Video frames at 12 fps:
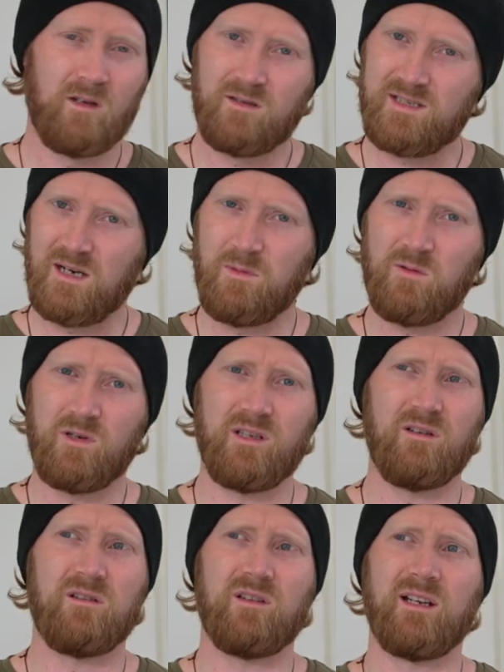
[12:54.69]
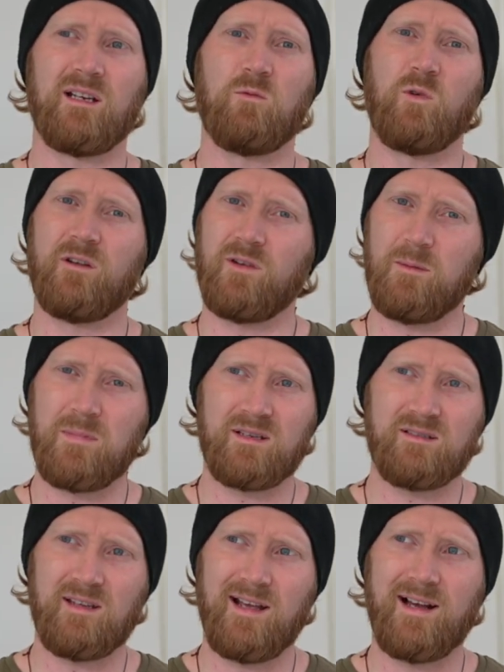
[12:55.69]
Tell me what you think. What have I
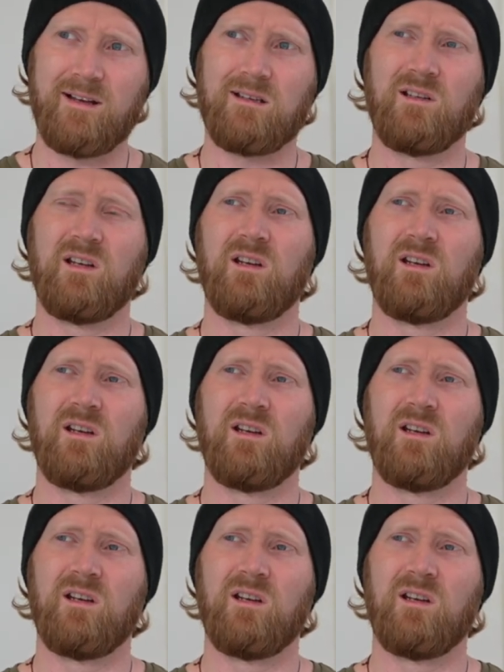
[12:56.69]
missed out?